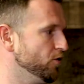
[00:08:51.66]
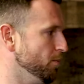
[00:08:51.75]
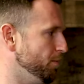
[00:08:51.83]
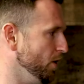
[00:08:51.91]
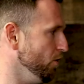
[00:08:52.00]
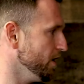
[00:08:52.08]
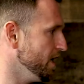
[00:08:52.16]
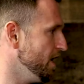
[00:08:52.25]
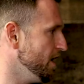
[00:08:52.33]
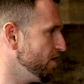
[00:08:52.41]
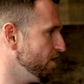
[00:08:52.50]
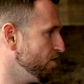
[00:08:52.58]
their
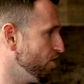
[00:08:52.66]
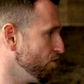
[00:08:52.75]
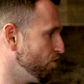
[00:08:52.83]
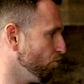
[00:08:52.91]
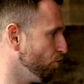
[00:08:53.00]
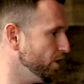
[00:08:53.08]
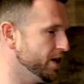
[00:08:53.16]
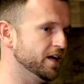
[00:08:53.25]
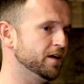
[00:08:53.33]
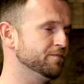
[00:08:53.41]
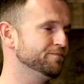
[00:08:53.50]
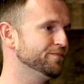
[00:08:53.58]
ability to
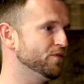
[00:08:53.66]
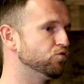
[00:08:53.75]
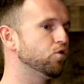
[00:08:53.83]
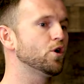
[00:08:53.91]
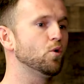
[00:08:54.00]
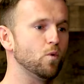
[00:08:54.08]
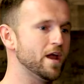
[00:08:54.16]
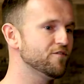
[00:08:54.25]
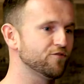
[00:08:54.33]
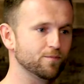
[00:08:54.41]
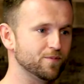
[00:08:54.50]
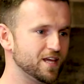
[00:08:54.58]
really run
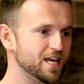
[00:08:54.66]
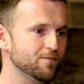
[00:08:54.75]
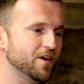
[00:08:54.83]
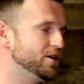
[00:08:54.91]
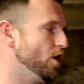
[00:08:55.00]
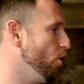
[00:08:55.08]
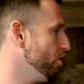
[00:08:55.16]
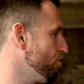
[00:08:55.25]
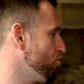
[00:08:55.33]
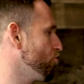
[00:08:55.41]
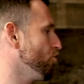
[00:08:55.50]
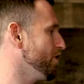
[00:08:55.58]
away from teams. I know
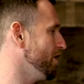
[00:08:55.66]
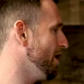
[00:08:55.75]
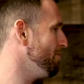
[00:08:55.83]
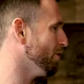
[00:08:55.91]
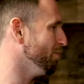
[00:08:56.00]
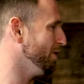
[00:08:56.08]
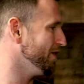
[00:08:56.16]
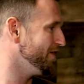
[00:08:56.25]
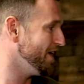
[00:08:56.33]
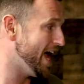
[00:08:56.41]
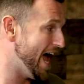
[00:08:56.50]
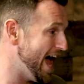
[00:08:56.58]
it's a short number,
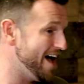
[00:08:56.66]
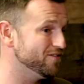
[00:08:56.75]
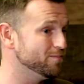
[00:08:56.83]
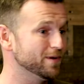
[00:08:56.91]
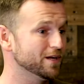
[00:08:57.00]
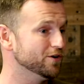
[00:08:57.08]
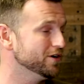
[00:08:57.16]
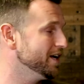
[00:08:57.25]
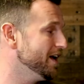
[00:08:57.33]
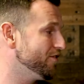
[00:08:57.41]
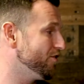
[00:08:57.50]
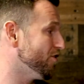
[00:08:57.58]
but they haven't been good
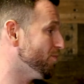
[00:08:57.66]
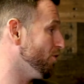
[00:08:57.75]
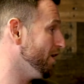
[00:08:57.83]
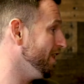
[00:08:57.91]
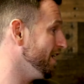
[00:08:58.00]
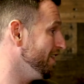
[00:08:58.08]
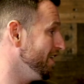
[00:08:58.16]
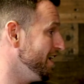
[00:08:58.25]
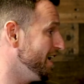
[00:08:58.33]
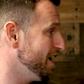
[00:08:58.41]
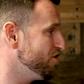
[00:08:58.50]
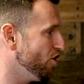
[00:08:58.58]
against the spread
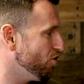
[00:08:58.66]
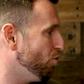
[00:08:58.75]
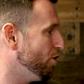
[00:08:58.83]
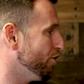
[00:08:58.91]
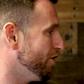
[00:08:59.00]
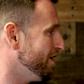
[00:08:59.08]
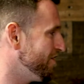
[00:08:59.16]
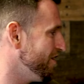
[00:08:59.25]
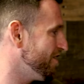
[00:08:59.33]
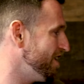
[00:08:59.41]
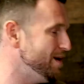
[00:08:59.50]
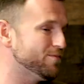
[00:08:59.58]
lately, and I just wonder, is
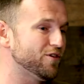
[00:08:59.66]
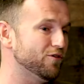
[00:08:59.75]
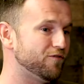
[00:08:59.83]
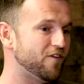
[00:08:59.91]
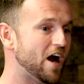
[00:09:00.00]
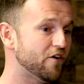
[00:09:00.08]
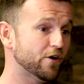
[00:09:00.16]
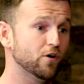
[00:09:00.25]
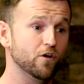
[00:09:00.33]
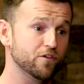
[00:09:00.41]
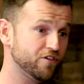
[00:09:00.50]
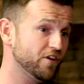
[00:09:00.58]
this team still firing
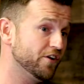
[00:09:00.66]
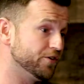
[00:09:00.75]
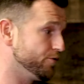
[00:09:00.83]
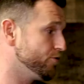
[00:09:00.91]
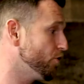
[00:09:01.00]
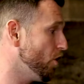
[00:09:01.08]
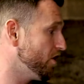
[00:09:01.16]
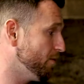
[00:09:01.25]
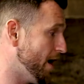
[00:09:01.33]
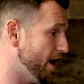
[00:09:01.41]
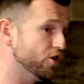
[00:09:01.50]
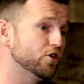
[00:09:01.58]
all on cylinders? You talked
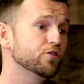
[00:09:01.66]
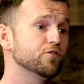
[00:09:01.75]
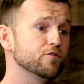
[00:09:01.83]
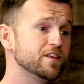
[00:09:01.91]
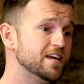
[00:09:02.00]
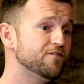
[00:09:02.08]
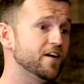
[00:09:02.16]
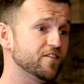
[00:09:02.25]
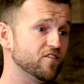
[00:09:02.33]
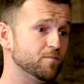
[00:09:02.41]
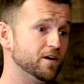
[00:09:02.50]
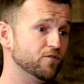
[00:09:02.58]
about how good their
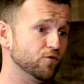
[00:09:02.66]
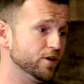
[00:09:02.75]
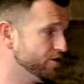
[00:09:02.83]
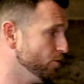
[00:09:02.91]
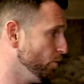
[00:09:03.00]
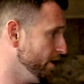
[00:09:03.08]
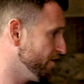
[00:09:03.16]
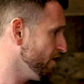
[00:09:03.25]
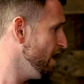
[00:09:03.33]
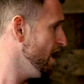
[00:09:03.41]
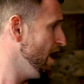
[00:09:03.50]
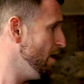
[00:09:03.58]
defense has been in recent
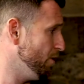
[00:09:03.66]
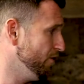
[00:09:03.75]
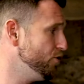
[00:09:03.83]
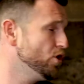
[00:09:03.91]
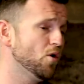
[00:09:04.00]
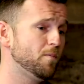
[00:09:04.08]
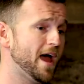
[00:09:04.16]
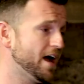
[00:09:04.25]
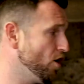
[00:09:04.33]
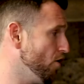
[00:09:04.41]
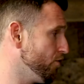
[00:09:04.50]
weeks, but if you go back